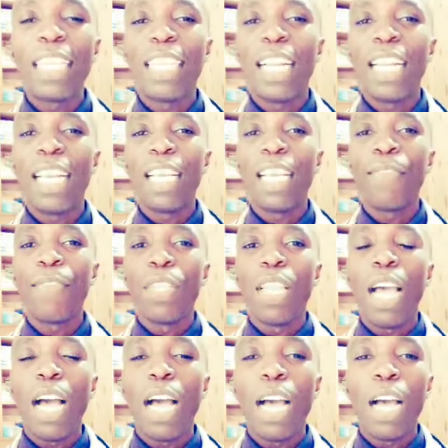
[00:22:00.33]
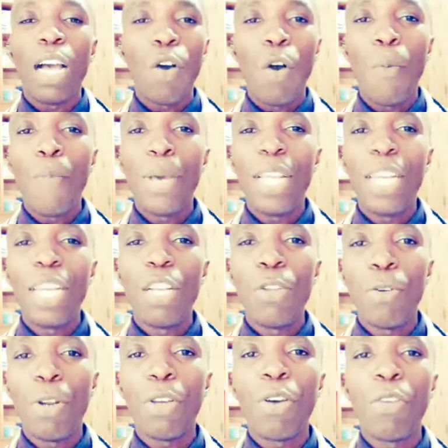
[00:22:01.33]
actually open
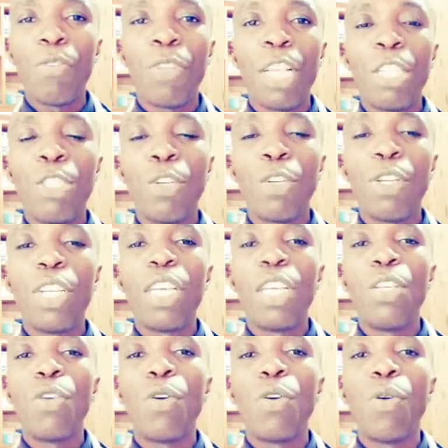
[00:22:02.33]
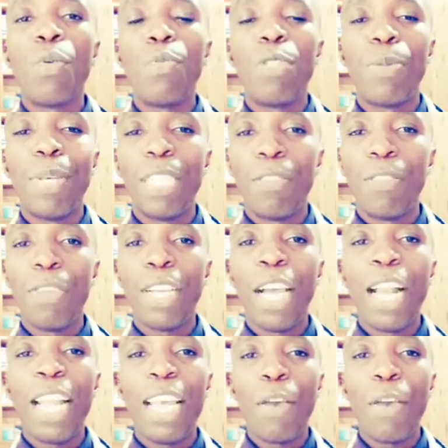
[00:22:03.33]
during ovulation, you
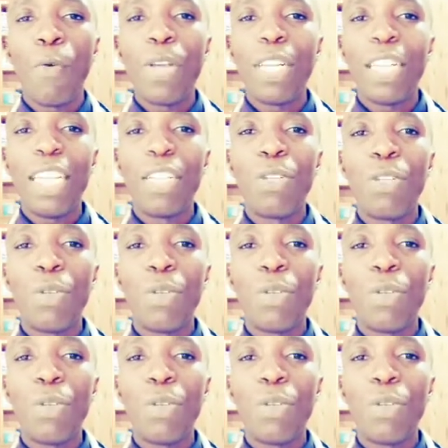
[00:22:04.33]
specifically will